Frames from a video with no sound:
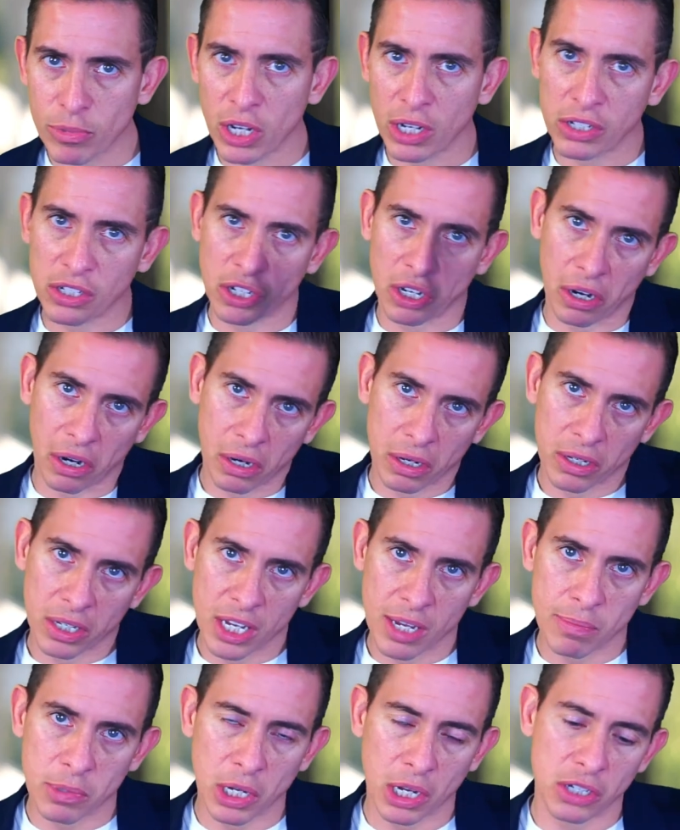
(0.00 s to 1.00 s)

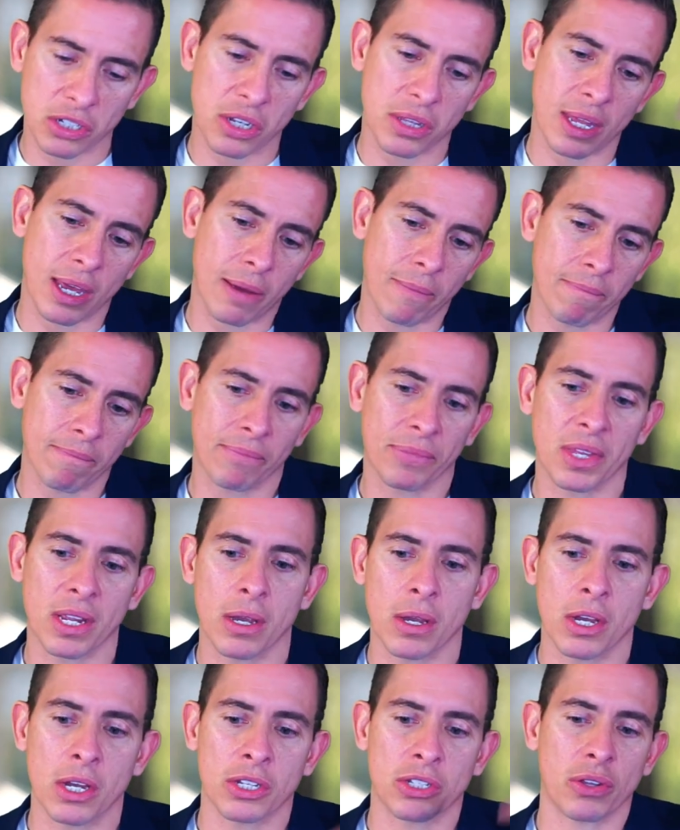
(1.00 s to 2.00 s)
touching them
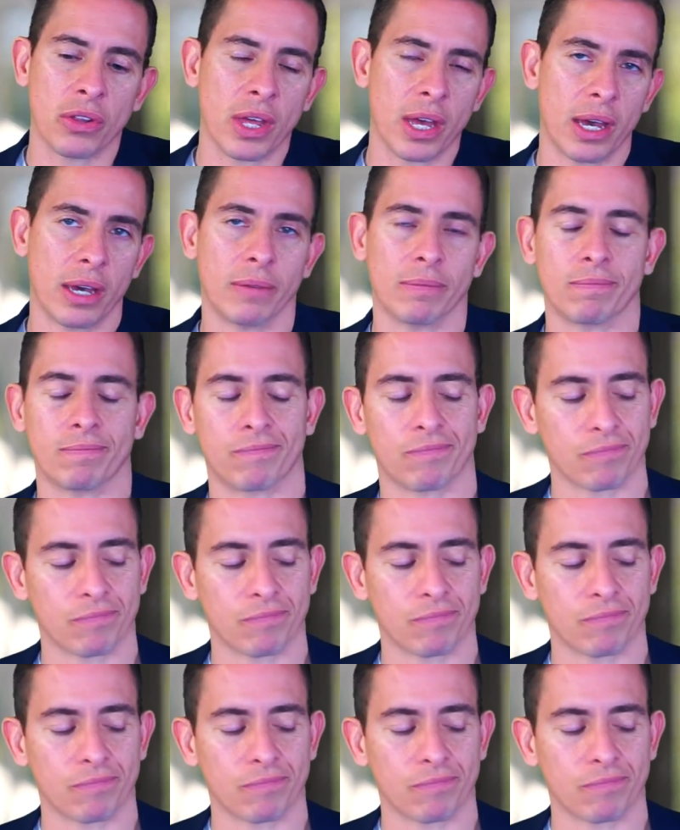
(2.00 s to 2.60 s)
so that